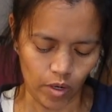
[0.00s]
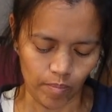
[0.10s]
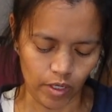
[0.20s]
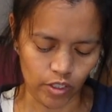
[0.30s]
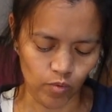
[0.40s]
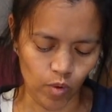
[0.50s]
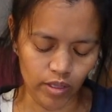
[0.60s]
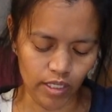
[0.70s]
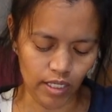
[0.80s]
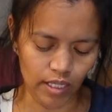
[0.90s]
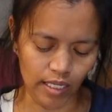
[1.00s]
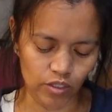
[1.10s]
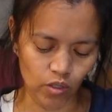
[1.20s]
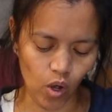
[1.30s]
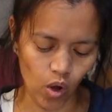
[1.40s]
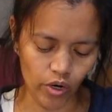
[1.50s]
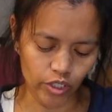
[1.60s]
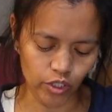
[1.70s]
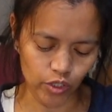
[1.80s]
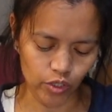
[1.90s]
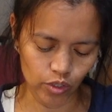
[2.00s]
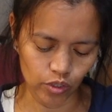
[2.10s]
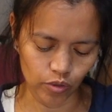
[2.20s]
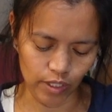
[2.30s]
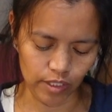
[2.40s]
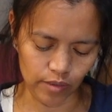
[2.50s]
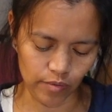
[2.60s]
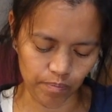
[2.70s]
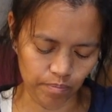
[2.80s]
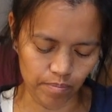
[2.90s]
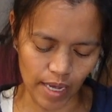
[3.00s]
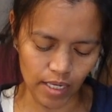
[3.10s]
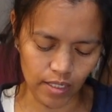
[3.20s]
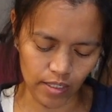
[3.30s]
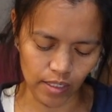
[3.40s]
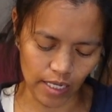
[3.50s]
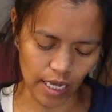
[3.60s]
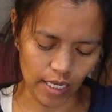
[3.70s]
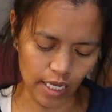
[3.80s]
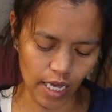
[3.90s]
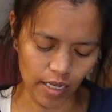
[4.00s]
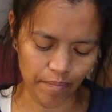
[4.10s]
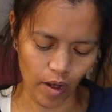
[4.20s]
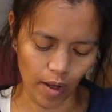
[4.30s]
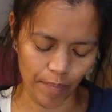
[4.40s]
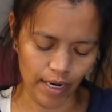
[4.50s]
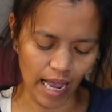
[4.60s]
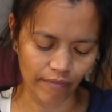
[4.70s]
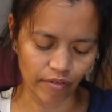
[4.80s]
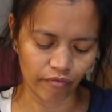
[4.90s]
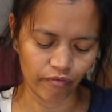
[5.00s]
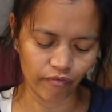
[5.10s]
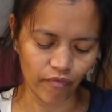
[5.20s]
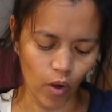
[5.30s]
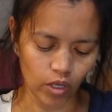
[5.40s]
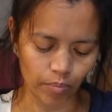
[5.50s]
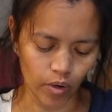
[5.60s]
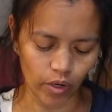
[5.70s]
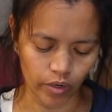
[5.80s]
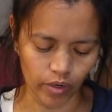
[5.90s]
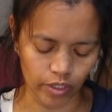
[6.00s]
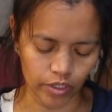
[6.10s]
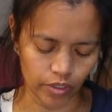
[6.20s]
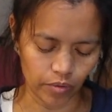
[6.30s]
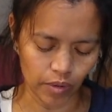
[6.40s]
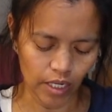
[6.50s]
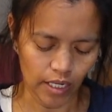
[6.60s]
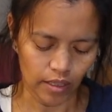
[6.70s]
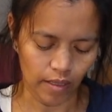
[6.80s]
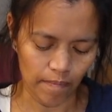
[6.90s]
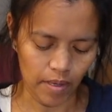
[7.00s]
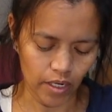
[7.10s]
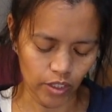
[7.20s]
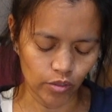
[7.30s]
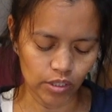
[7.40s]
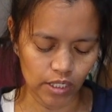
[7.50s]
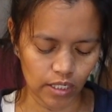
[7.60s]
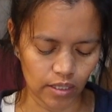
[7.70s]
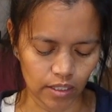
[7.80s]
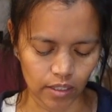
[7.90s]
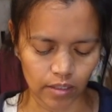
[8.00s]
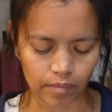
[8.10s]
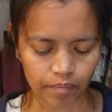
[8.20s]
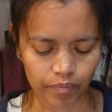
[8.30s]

Because one thing that's hard to do is make a cake pop and have it fall apart on you the minute you stick the